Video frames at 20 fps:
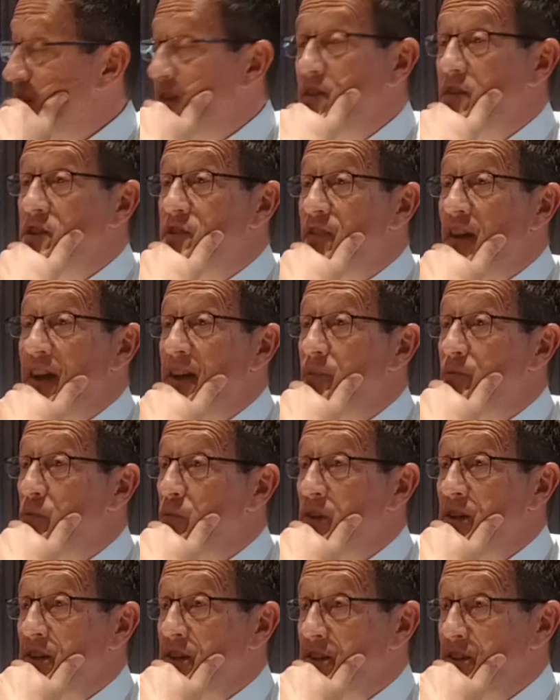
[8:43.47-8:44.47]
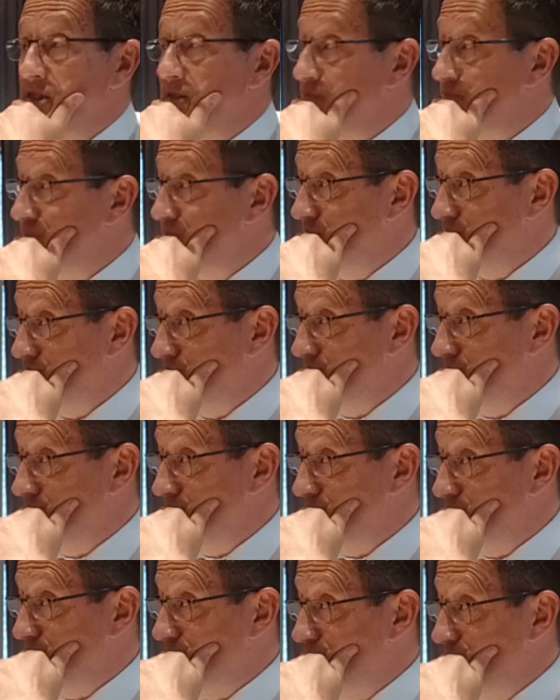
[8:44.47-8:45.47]
In the developed world,
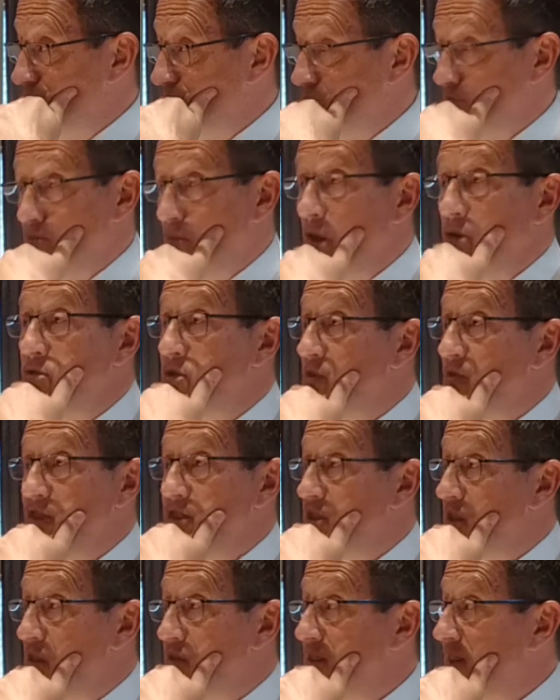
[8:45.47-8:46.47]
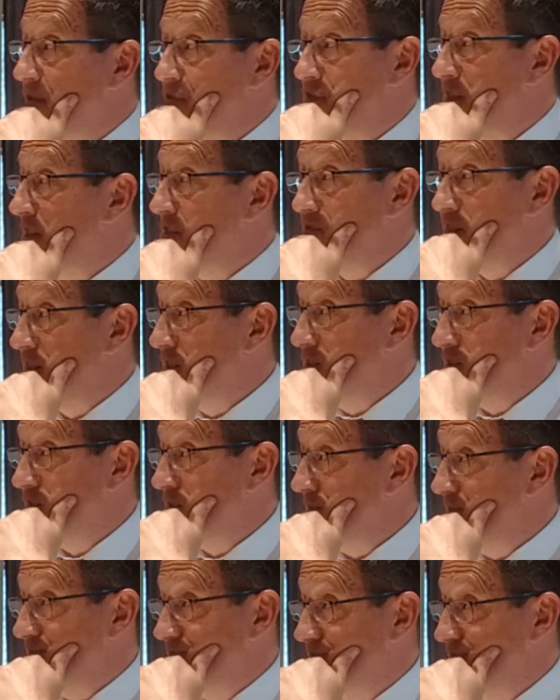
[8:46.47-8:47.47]
most of us don't have
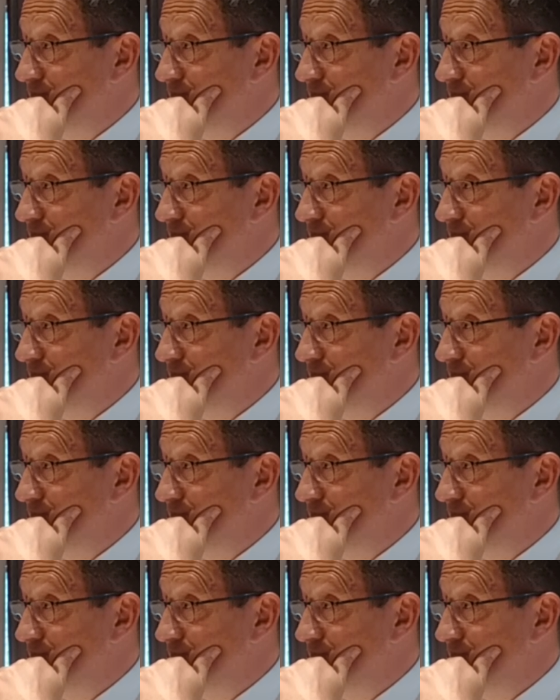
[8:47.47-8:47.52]
generators.